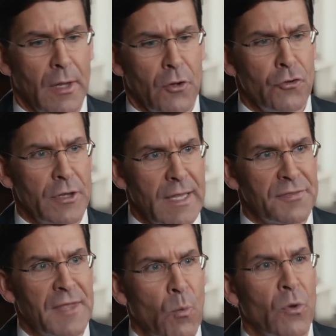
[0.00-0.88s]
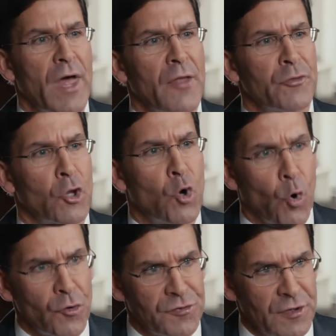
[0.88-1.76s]
You can get that without the
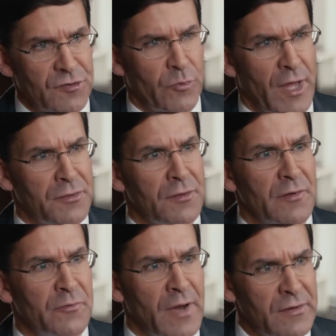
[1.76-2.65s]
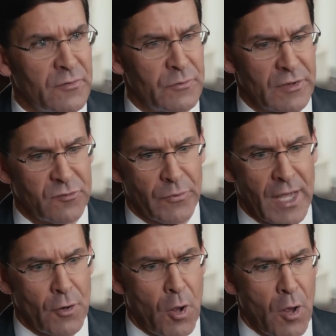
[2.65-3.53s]
coarseness, without the divisiveness,
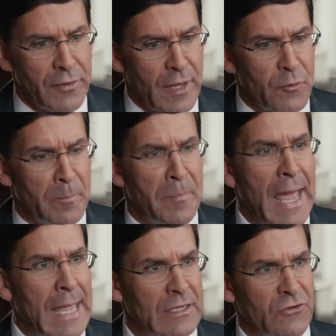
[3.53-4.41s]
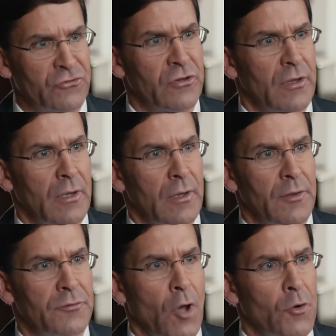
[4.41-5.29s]
without all the other baggage
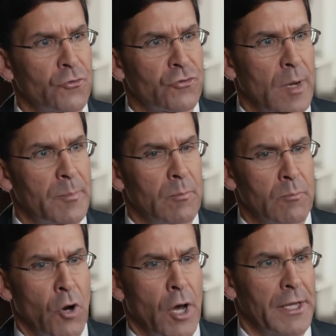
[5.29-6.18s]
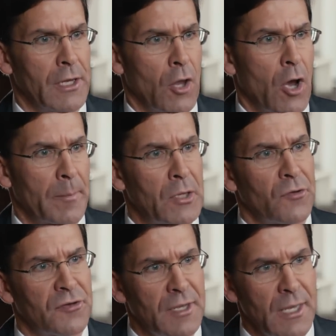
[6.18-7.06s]
that Donald Trump brought along.
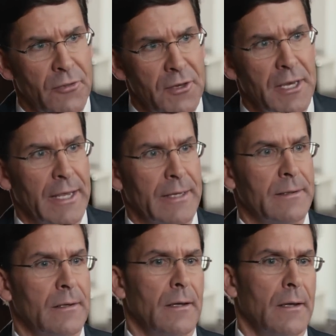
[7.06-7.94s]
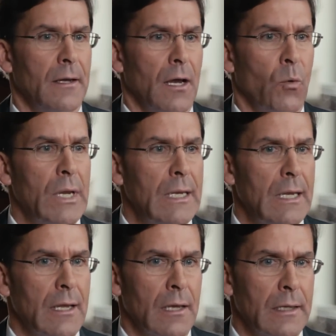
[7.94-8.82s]
Because at the end of the day, we
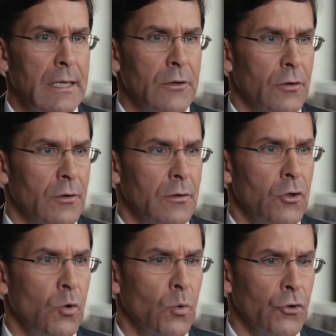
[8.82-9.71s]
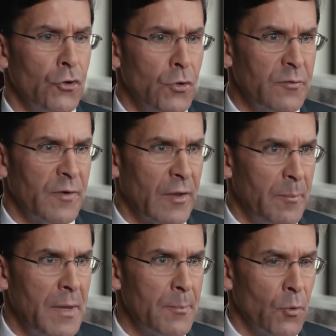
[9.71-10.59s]
need a leader who will unify the
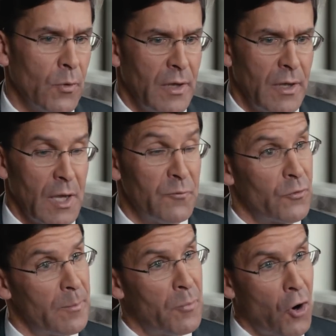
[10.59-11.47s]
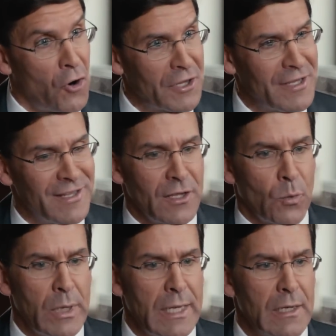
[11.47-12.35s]
people. And for the party,
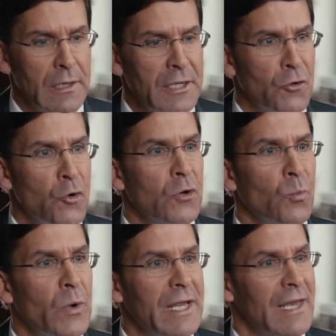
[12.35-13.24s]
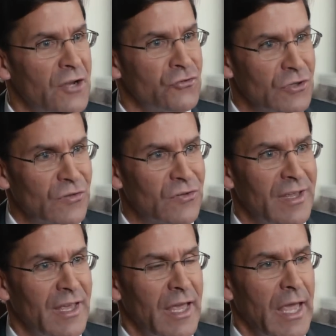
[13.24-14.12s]
we need a leader who can win elections.
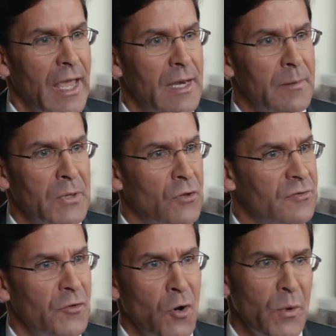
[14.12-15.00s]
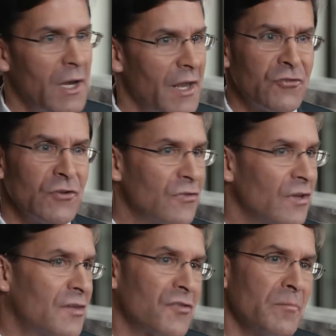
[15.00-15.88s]
And because if you don't win elections,
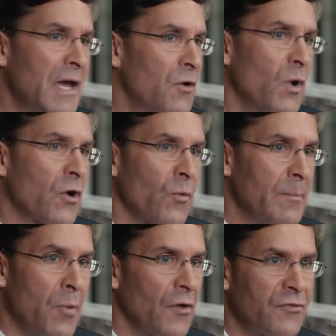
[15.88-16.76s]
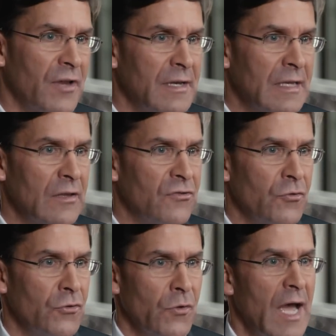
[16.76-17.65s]
it doesn't matter what great policy ideas
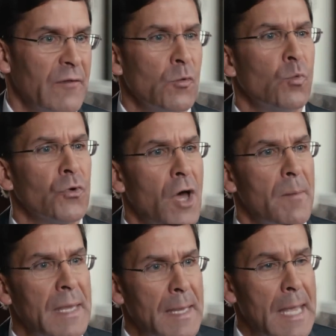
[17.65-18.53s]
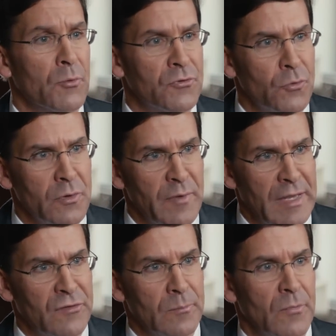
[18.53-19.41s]
you have. You will not be able to
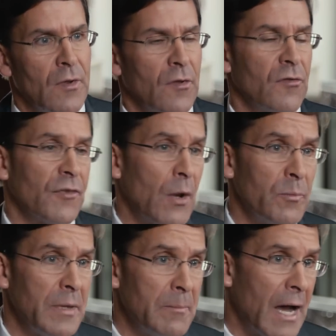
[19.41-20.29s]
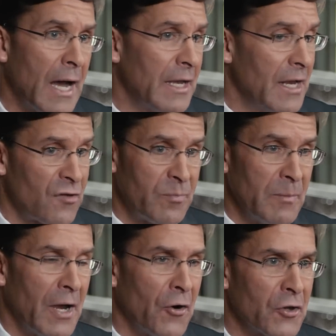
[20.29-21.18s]
advance them. So that would be and has been
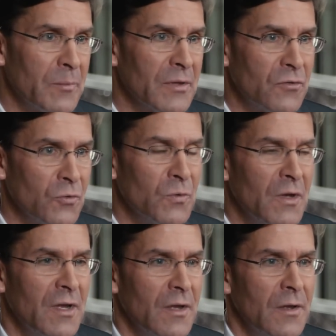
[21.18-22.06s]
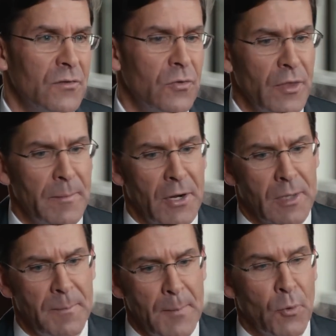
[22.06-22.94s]
my argument to the
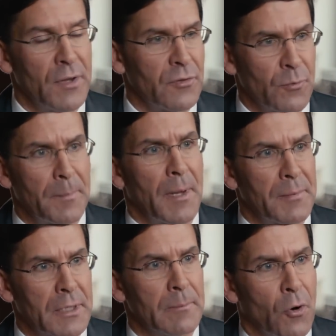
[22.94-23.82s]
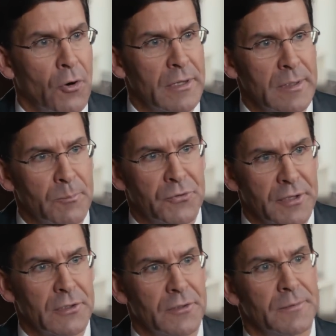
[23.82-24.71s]
American people and to the Republican Party in particular.